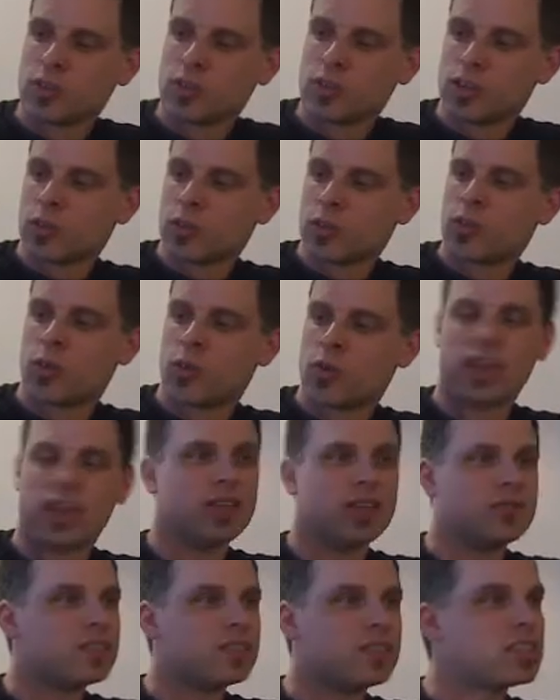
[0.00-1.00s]
want to work
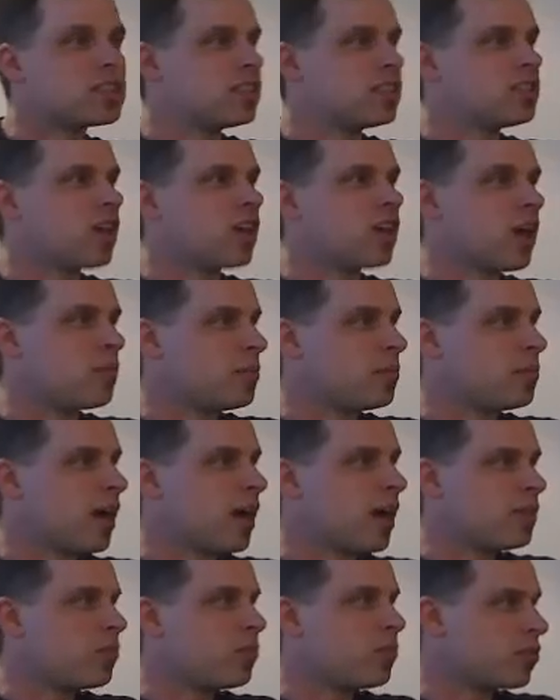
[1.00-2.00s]
in a richly typed
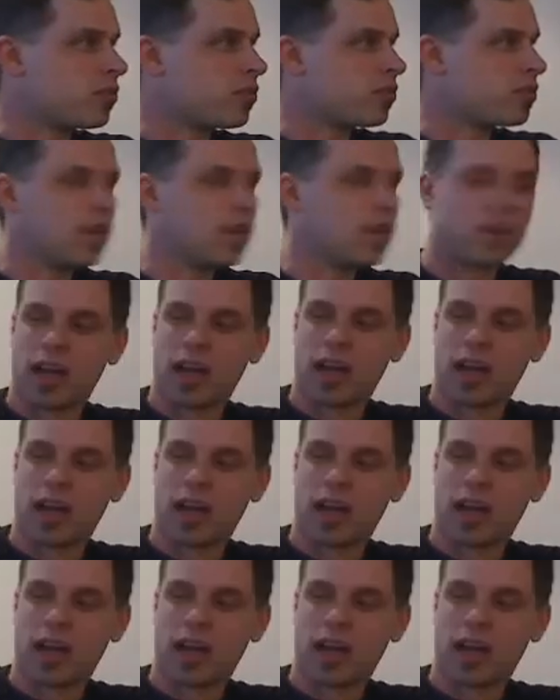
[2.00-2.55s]
domain model,